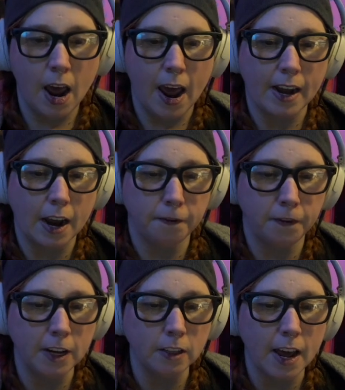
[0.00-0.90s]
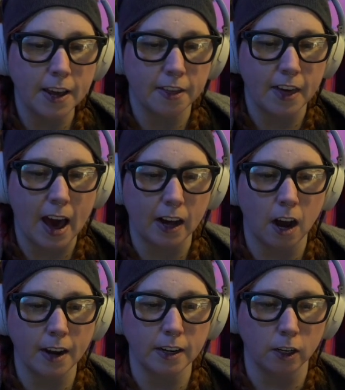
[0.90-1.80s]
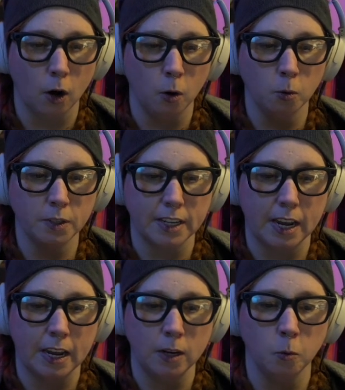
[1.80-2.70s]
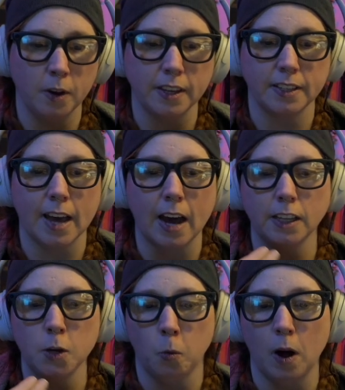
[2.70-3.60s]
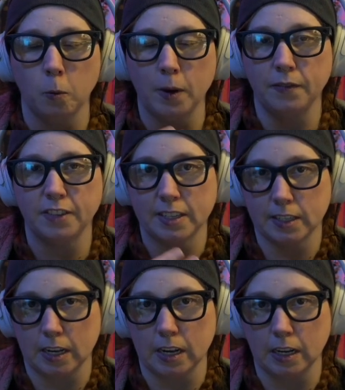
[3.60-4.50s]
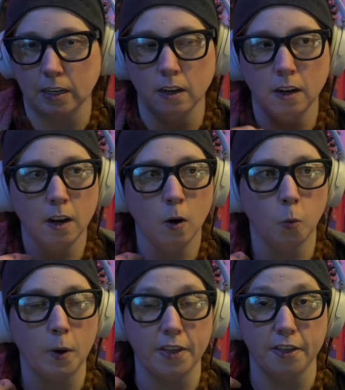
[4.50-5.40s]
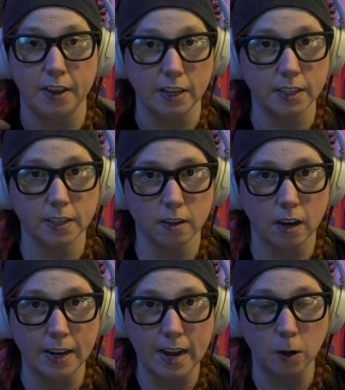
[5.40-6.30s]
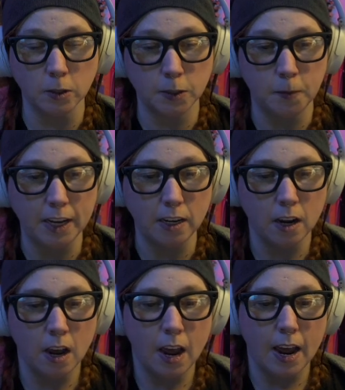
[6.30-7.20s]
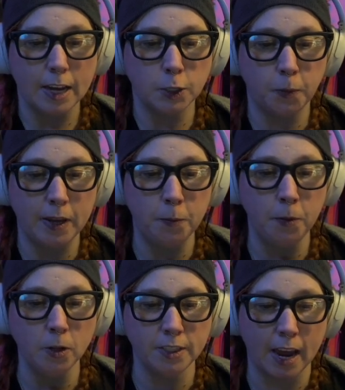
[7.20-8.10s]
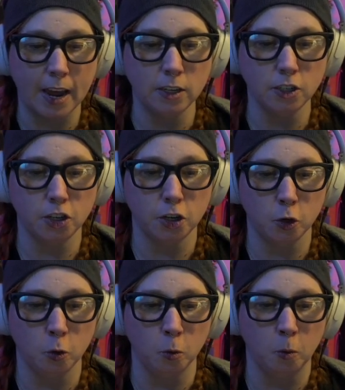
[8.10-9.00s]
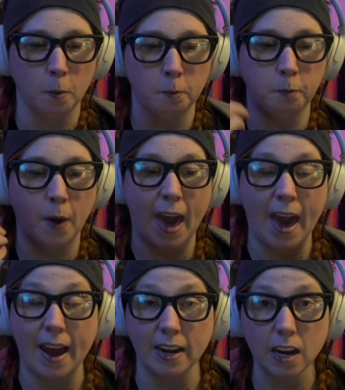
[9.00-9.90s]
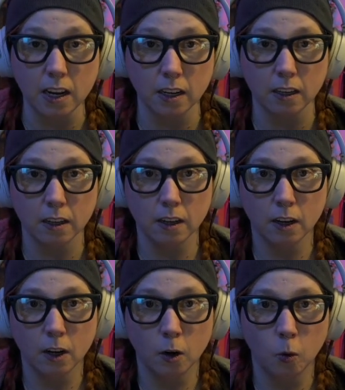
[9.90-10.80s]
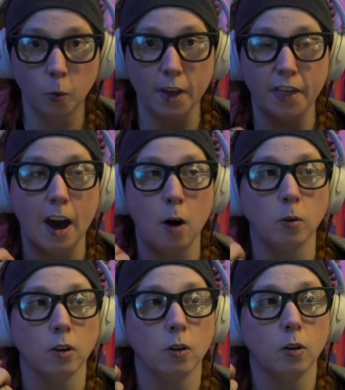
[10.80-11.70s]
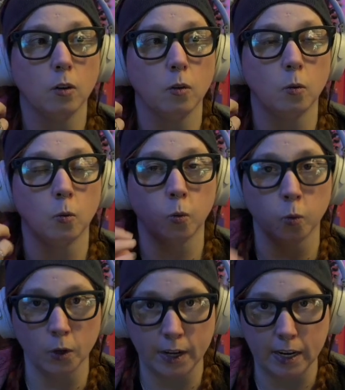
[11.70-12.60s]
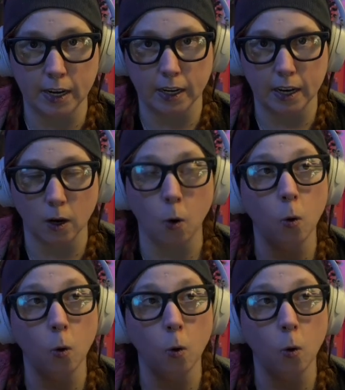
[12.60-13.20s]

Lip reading: And I feel like that kind of goes in with exactly what we've seen with this announcement, is people tend to panic without reading it.